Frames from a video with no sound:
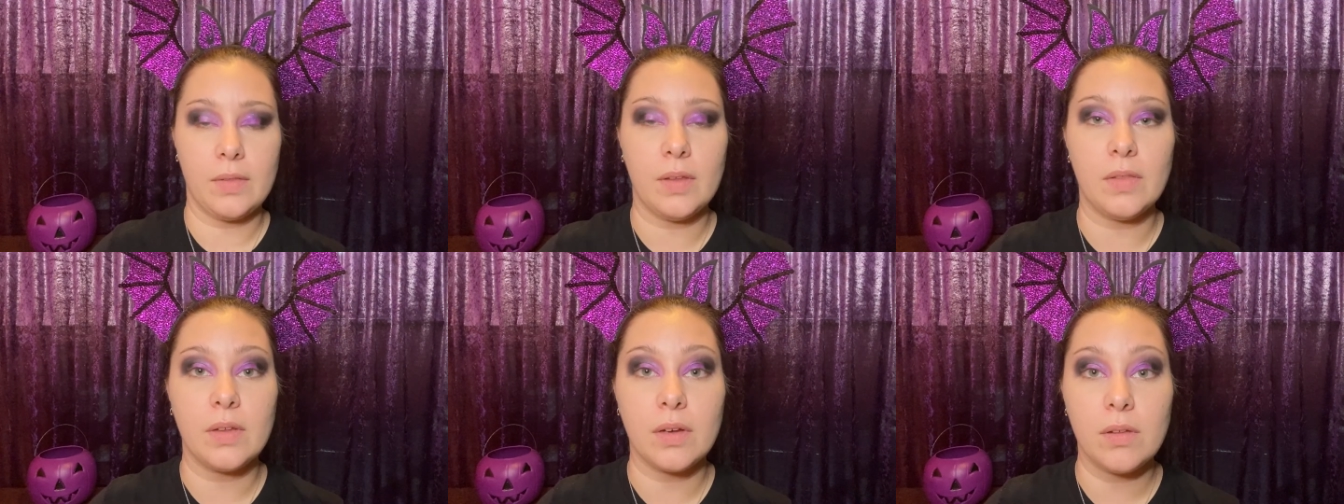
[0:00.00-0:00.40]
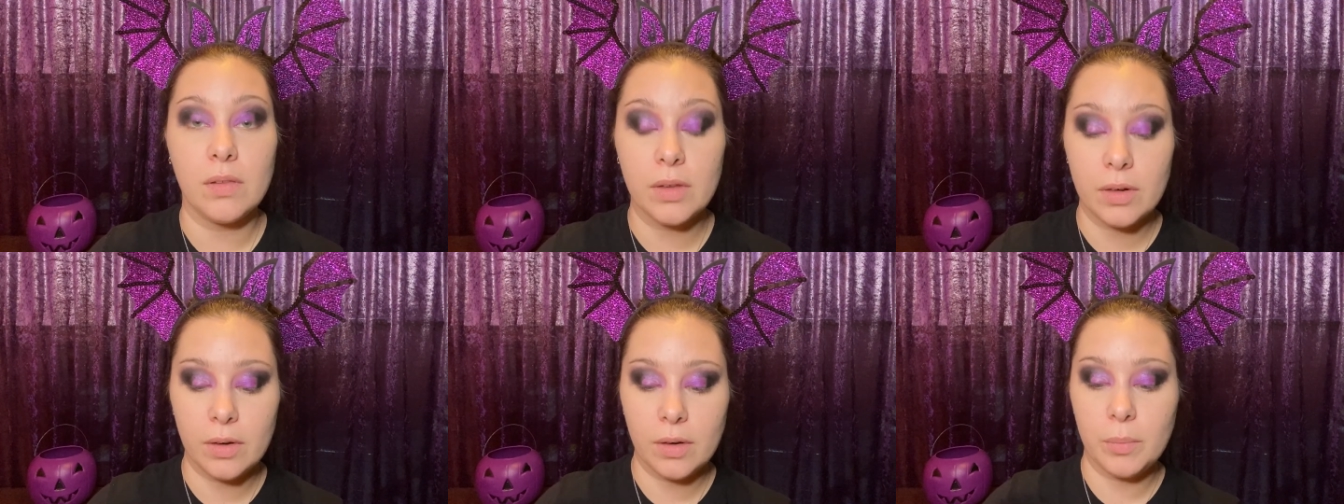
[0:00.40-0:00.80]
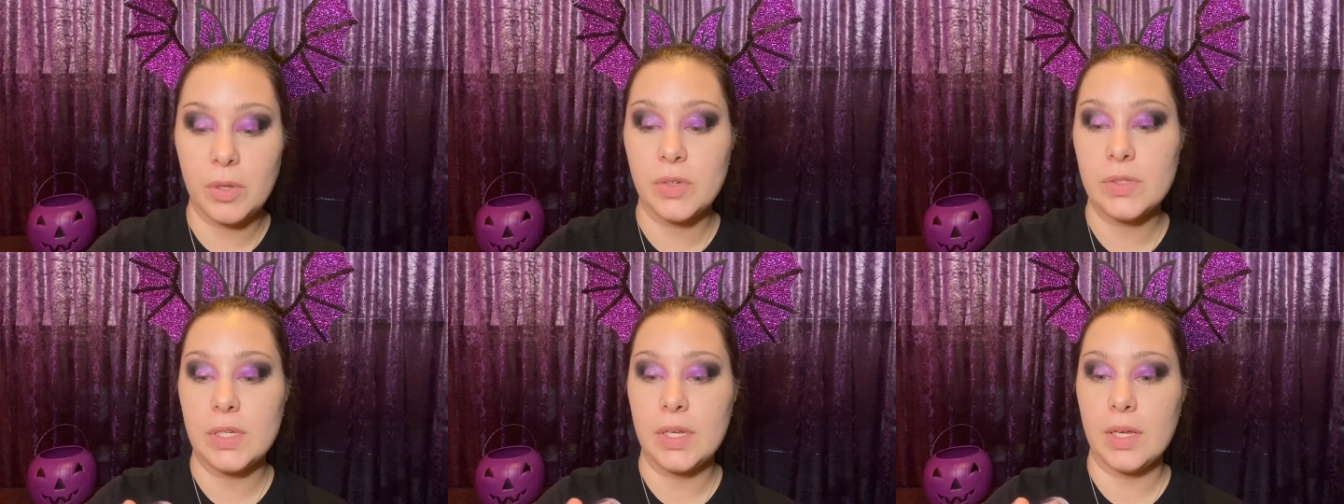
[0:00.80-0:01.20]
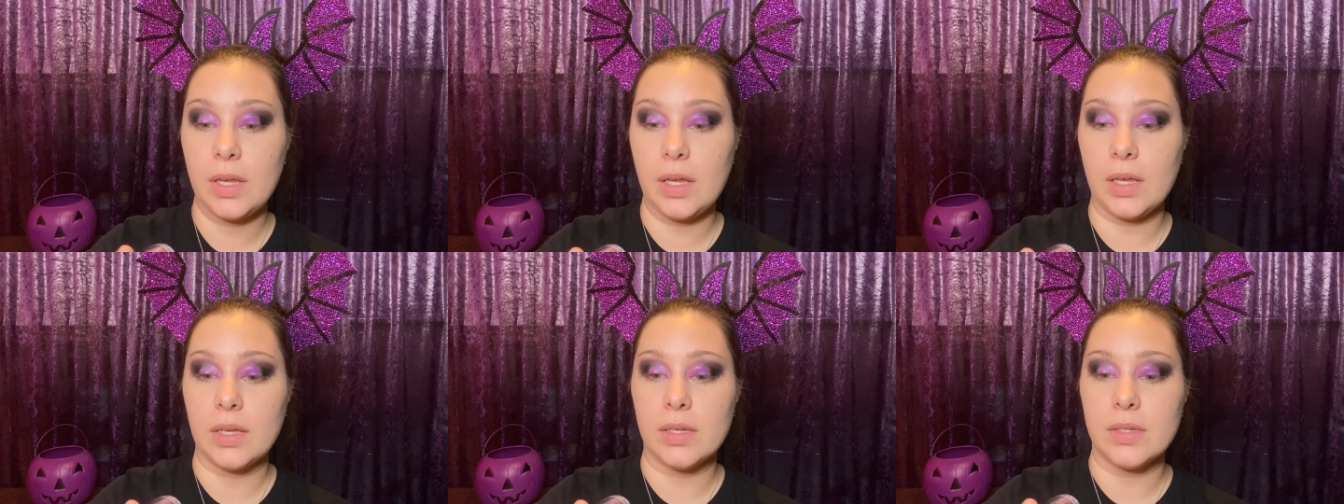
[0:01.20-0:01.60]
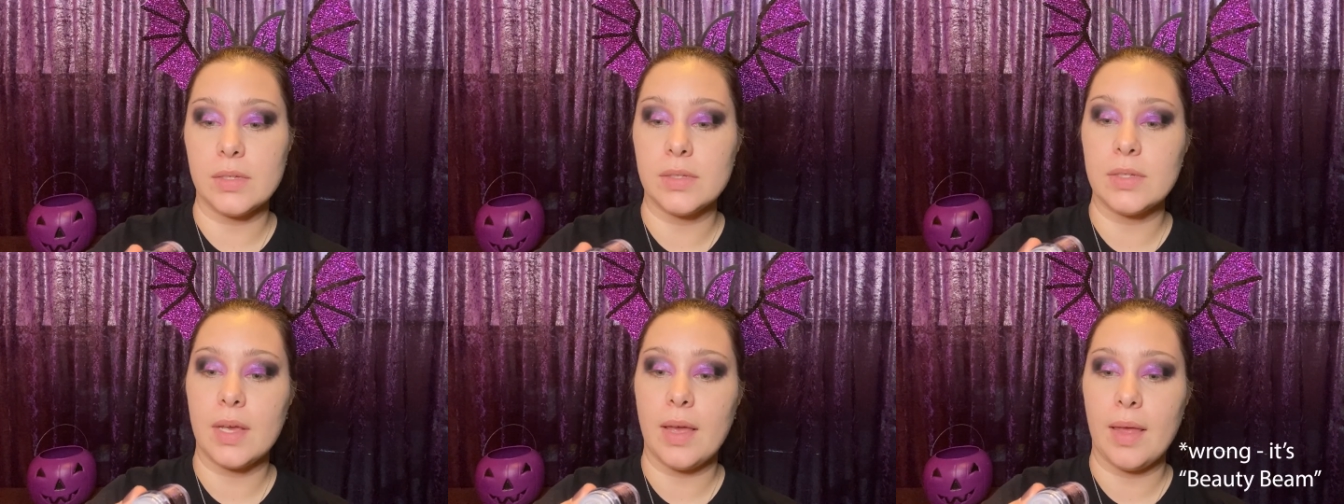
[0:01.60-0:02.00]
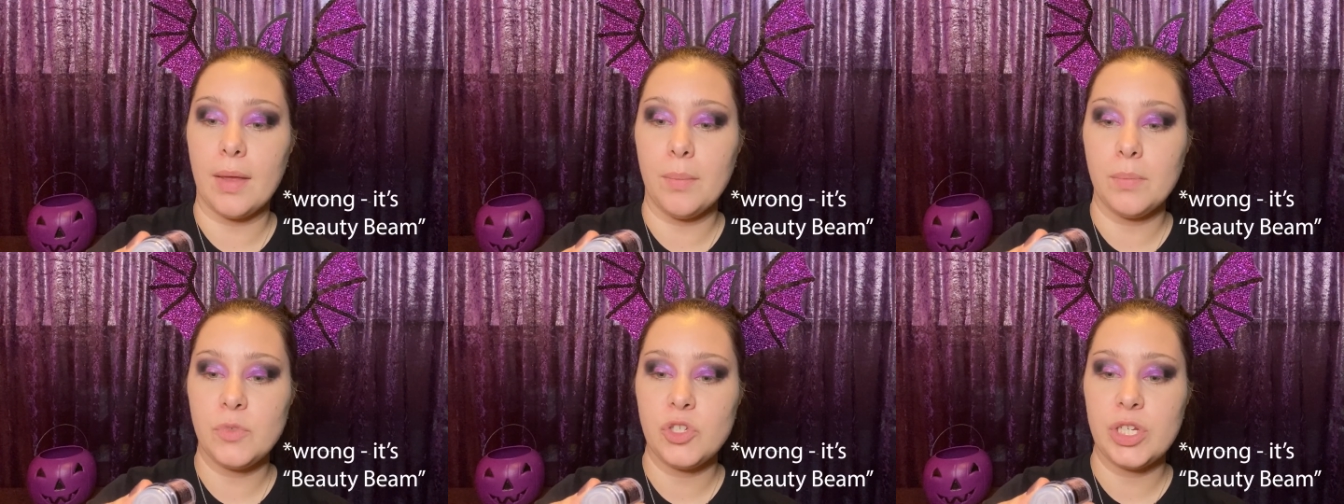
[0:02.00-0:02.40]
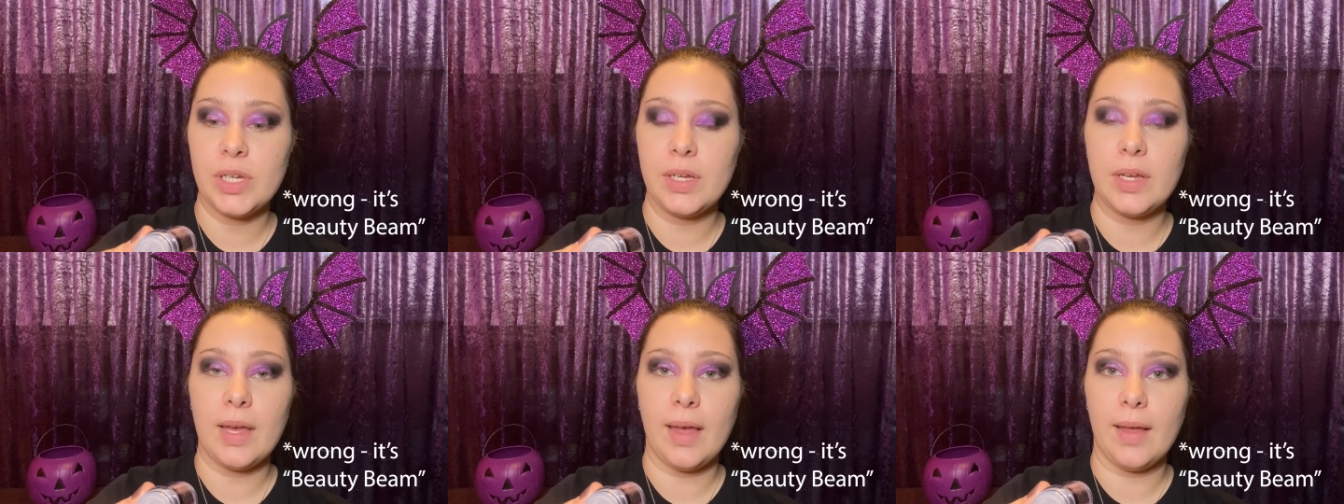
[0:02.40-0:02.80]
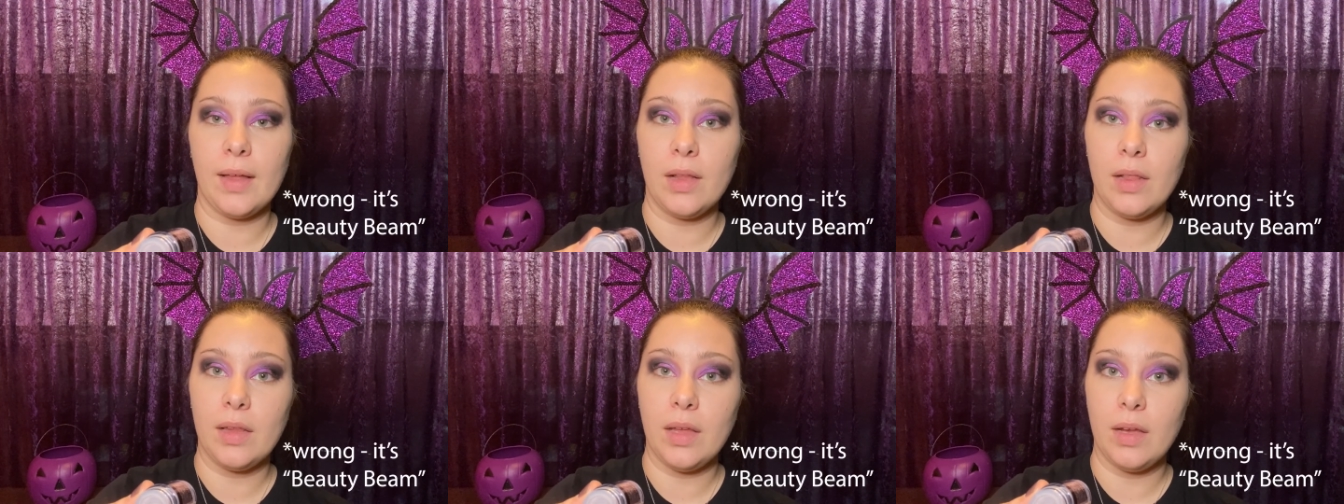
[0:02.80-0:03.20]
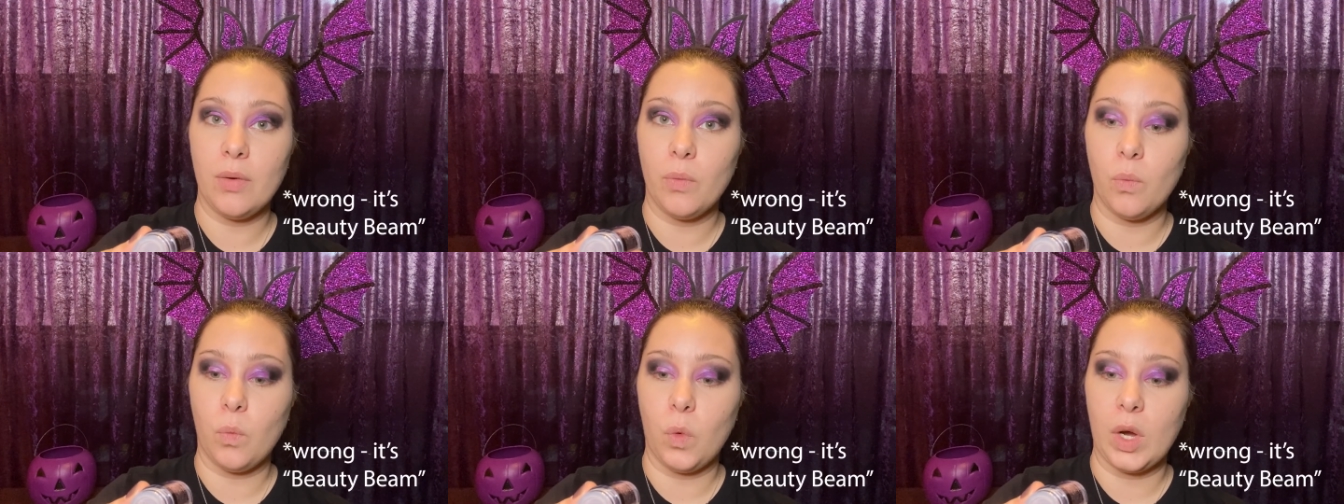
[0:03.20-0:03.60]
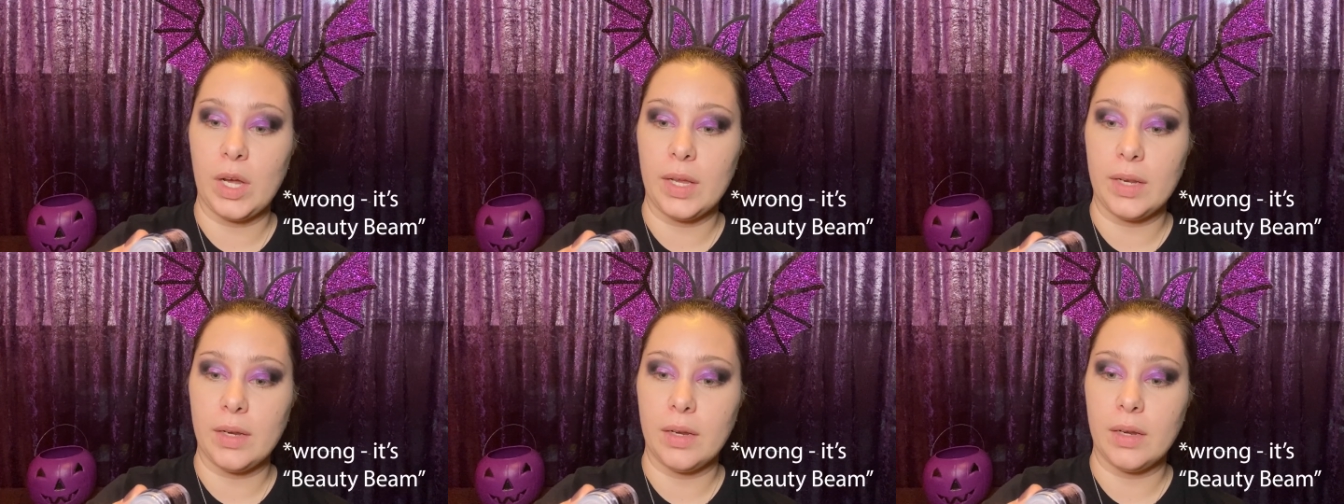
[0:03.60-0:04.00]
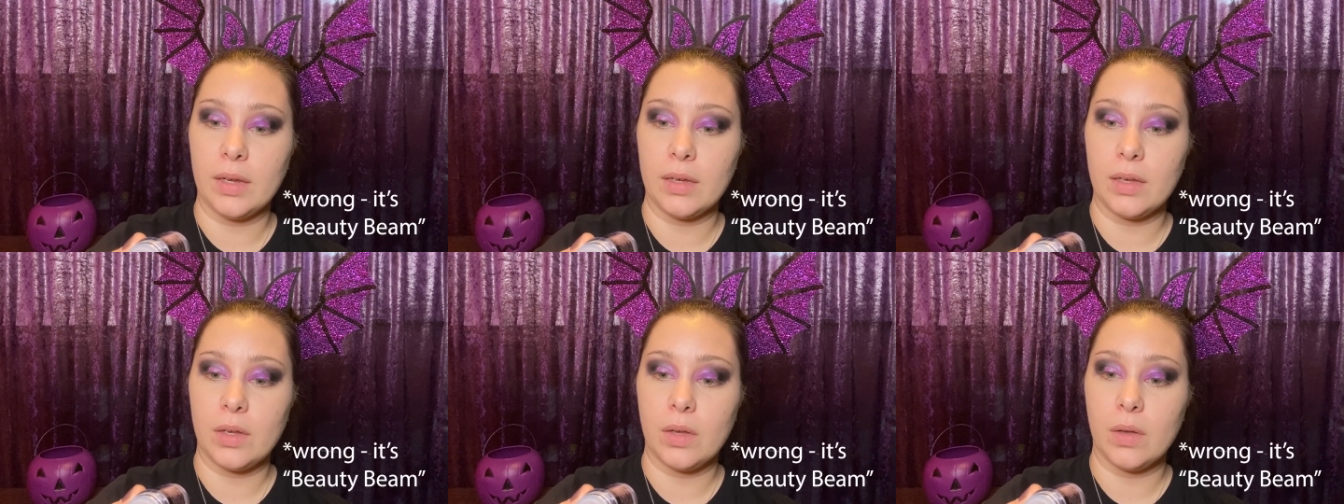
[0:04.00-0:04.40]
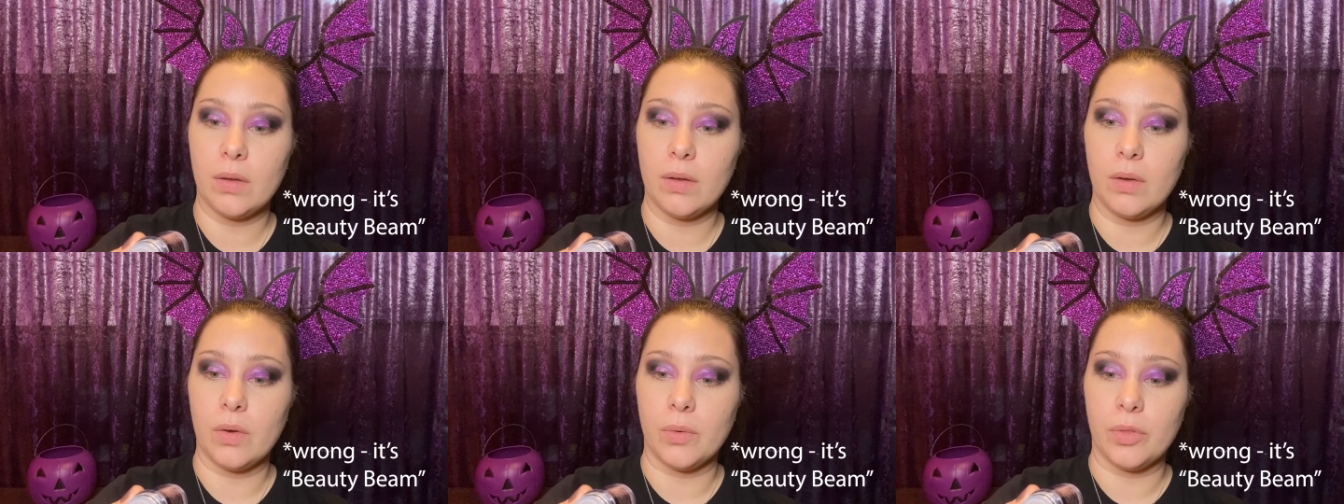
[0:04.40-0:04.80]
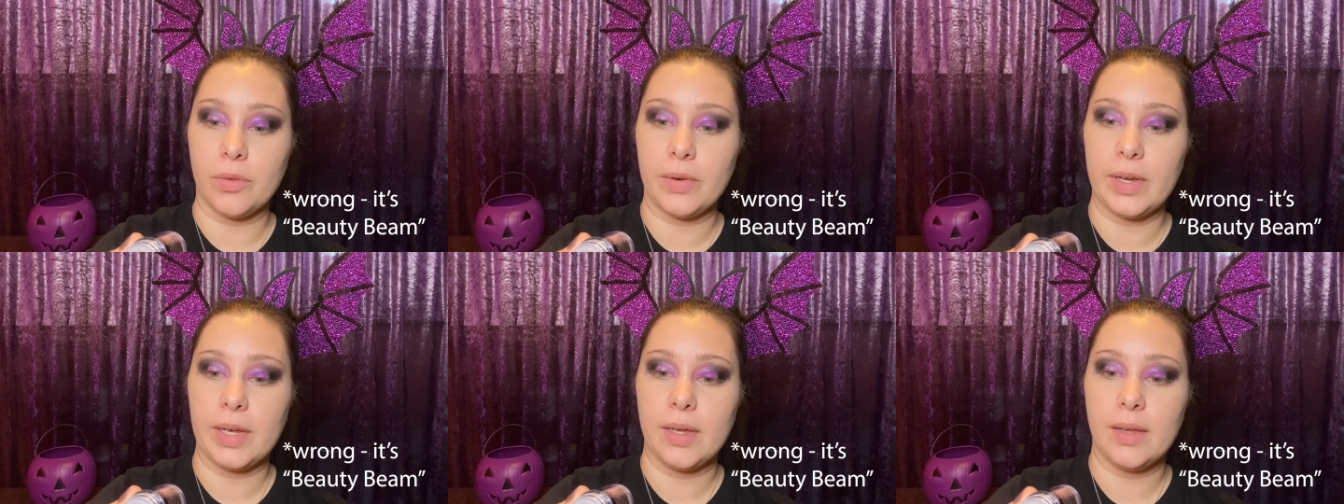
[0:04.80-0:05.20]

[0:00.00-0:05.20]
then the glitter I'm using is MGL103.